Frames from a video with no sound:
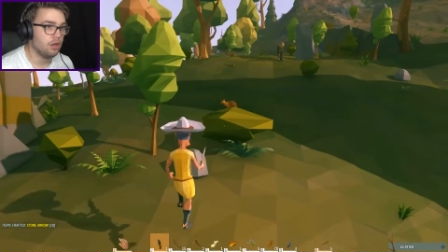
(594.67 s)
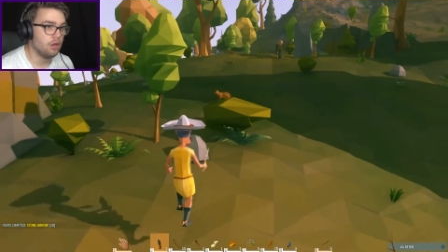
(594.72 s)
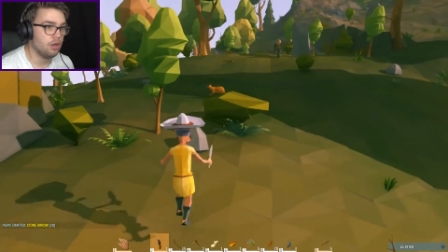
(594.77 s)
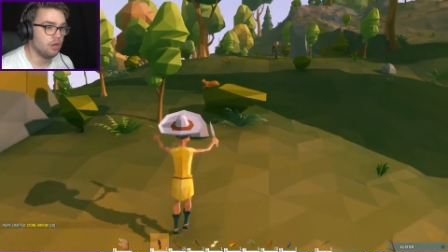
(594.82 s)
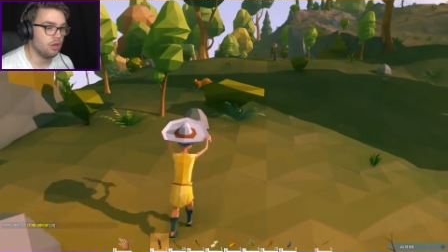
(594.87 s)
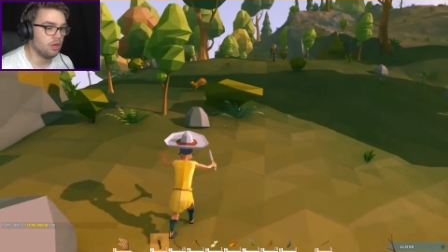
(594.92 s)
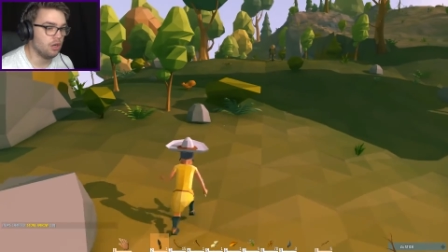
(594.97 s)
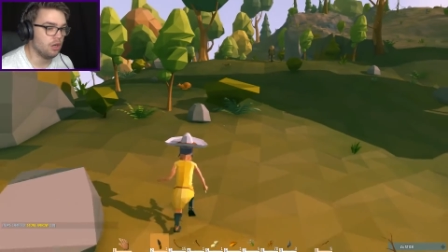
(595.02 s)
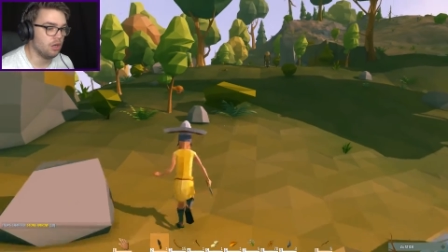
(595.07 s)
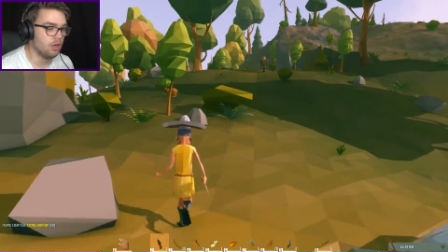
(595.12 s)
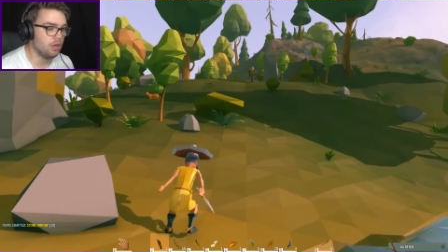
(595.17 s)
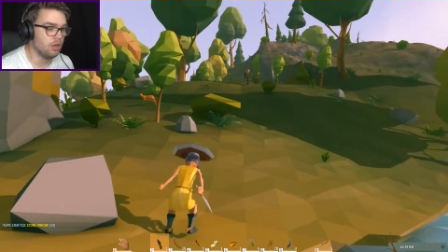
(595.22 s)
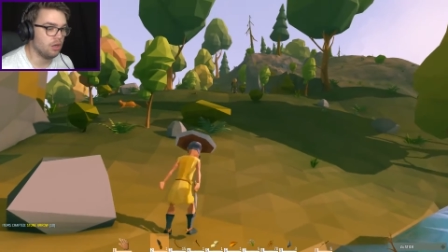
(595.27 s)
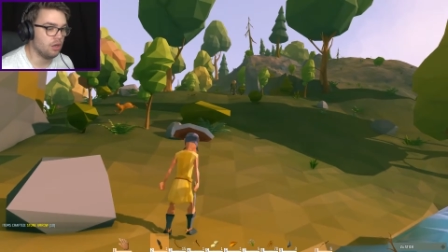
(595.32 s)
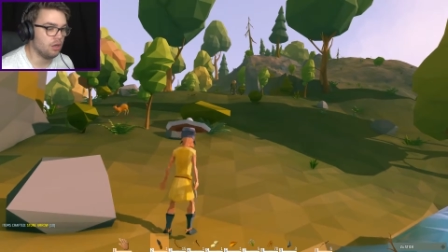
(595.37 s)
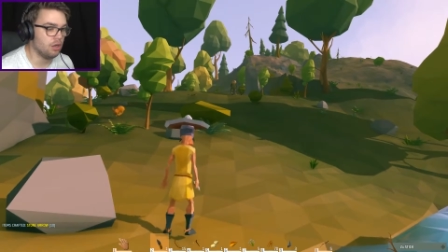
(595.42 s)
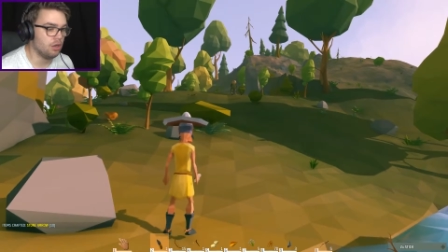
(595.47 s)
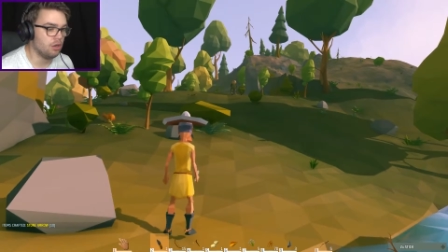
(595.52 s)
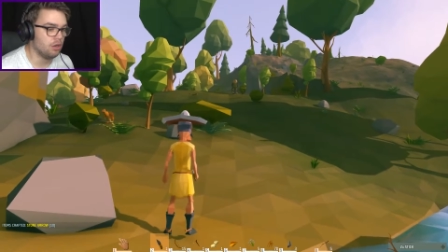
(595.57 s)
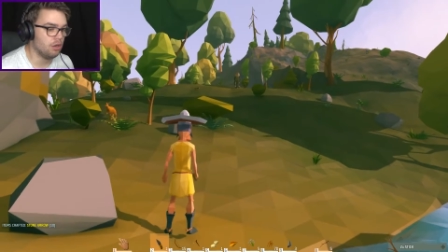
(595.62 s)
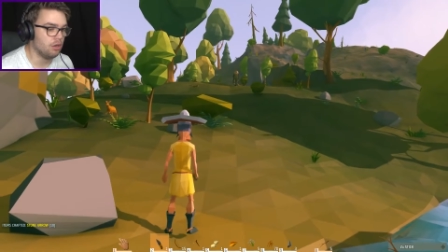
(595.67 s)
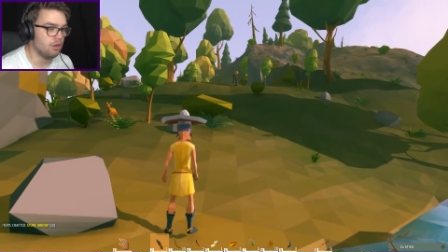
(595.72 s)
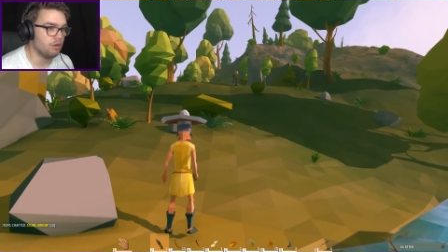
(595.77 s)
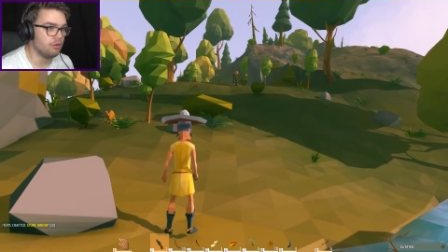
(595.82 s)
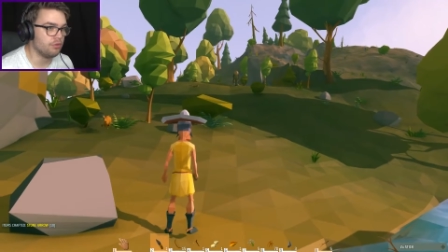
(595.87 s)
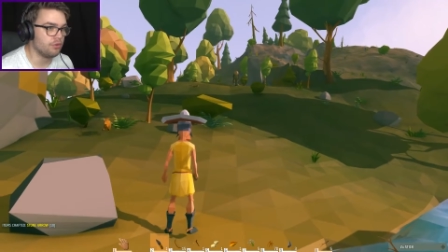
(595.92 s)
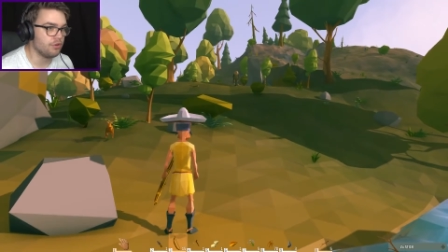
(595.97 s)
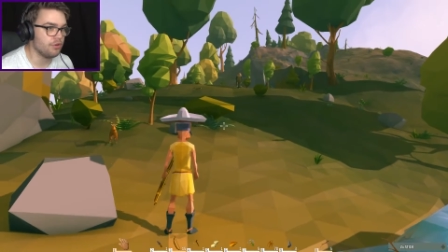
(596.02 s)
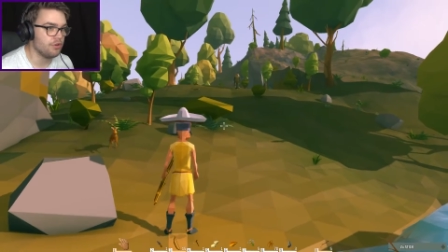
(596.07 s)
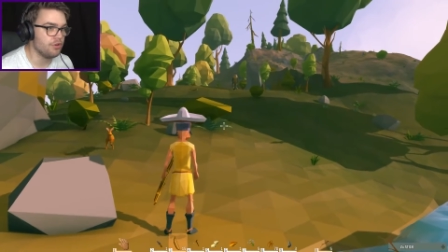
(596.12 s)

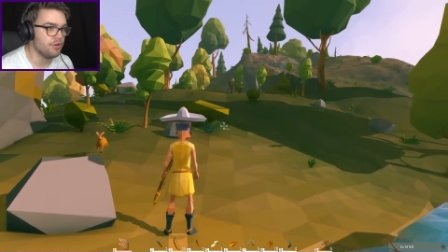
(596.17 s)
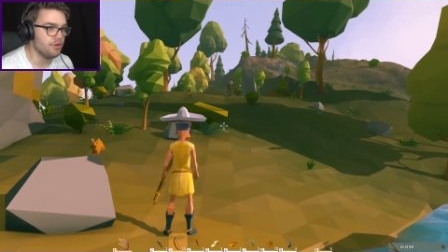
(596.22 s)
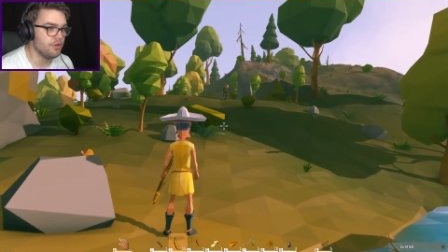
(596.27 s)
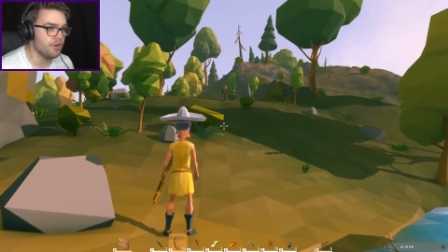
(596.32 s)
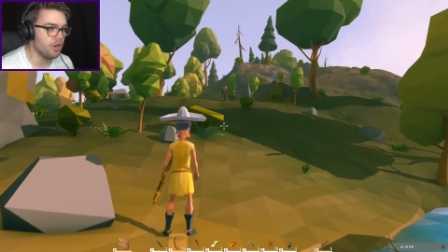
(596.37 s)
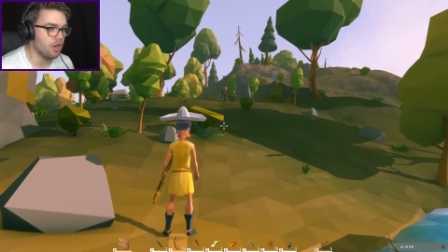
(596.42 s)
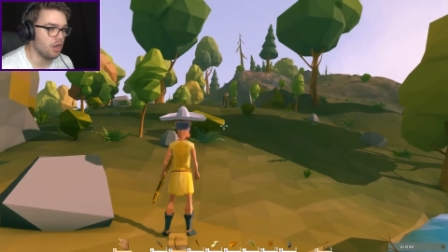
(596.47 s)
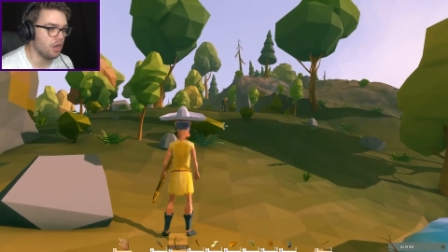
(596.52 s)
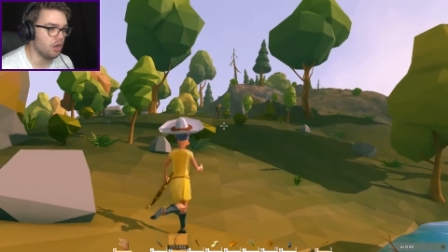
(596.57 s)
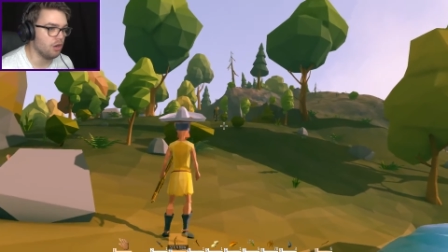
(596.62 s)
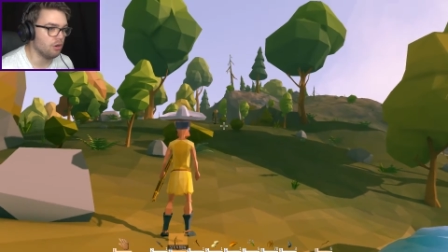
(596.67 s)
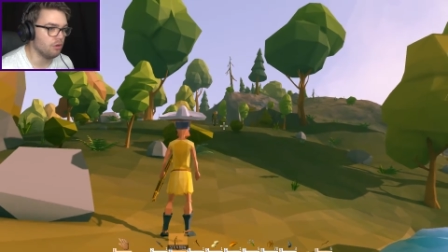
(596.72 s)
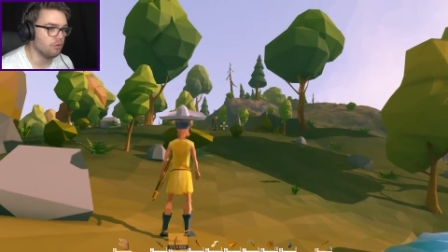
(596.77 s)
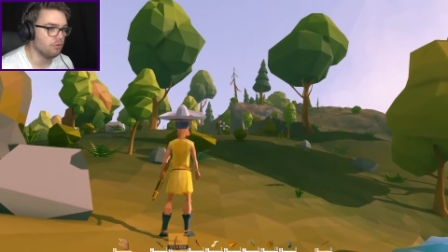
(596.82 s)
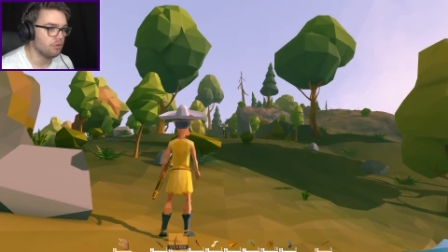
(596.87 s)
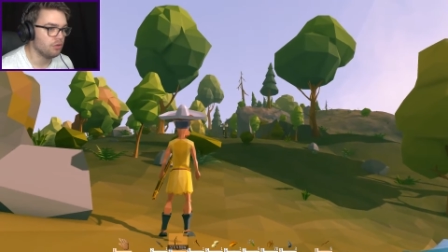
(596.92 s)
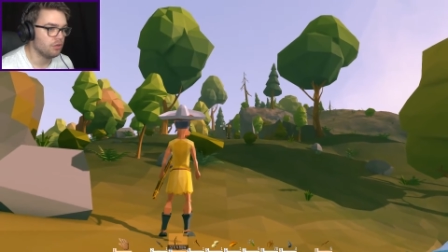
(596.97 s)
Oh no.